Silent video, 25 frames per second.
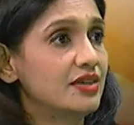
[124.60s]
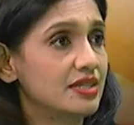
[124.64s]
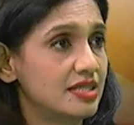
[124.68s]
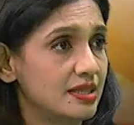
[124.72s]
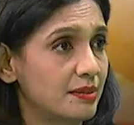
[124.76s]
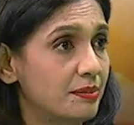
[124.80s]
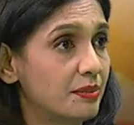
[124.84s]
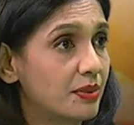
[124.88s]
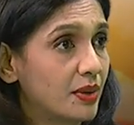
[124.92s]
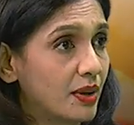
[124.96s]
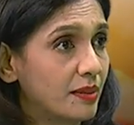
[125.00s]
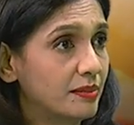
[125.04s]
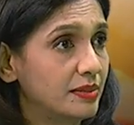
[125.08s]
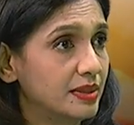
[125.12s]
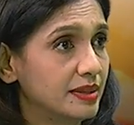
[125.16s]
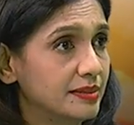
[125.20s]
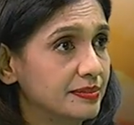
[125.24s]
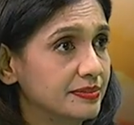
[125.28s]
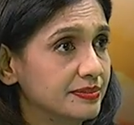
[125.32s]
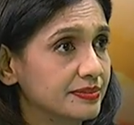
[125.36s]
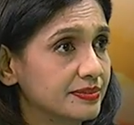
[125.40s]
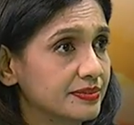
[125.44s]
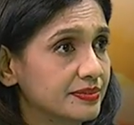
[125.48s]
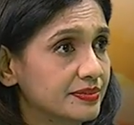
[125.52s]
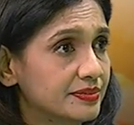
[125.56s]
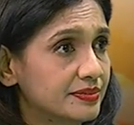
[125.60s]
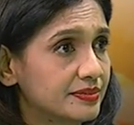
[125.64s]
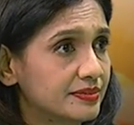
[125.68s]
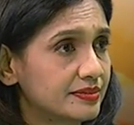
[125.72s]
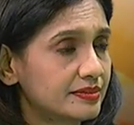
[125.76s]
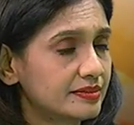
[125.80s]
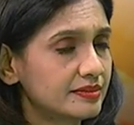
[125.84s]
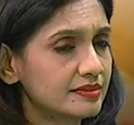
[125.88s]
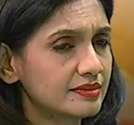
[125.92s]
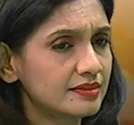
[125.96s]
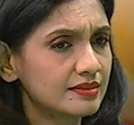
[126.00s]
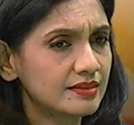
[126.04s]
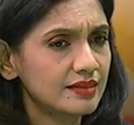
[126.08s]
there is a problem.
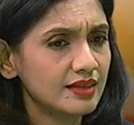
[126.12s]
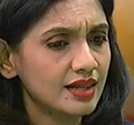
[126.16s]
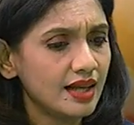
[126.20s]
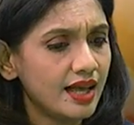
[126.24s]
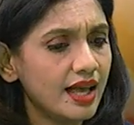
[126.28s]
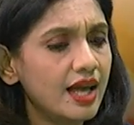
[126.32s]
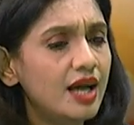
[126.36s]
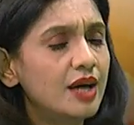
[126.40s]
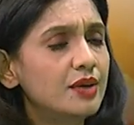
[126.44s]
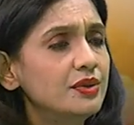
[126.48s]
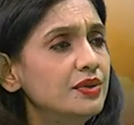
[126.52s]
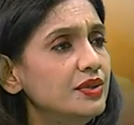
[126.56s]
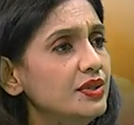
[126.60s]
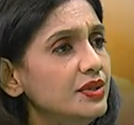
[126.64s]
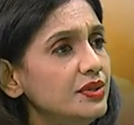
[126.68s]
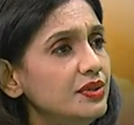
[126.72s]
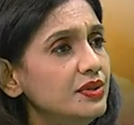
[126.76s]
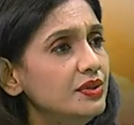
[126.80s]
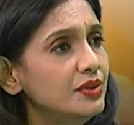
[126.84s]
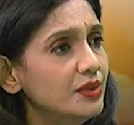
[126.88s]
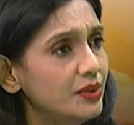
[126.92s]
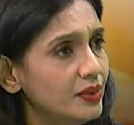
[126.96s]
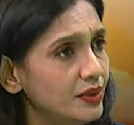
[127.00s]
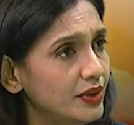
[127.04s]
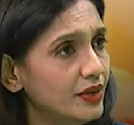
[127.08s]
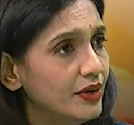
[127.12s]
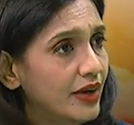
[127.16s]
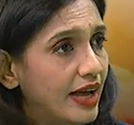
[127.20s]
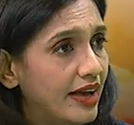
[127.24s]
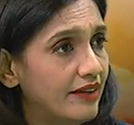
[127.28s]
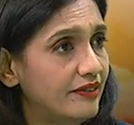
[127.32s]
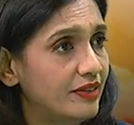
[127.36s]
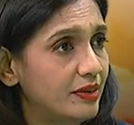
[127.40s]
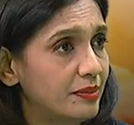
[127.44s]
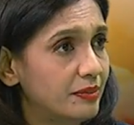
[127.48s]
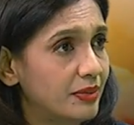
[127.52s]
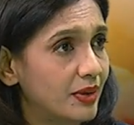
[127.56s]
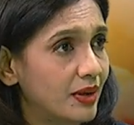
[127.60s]
How do you know you
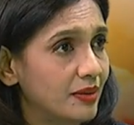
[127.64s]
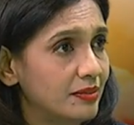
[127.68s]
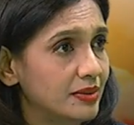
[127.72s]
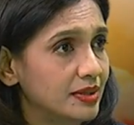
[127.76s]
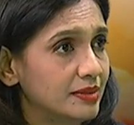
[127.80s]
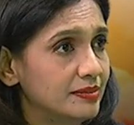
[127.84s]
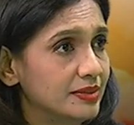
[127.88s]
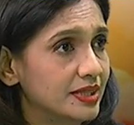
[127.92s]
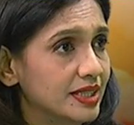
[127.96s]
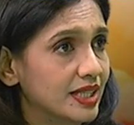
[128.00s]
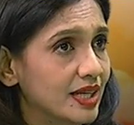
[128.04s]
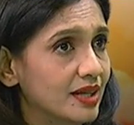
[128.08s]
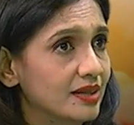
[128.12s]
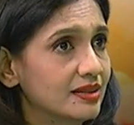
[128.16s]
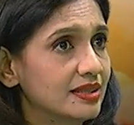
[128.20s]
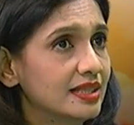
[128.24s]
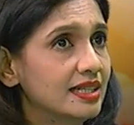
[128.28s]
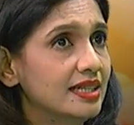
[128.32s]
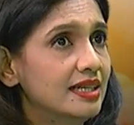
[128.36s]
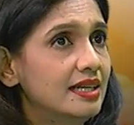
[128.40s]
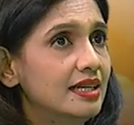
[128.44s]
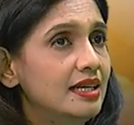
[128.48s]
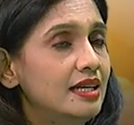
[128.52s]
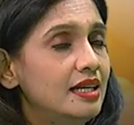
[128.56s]
have a problem or not?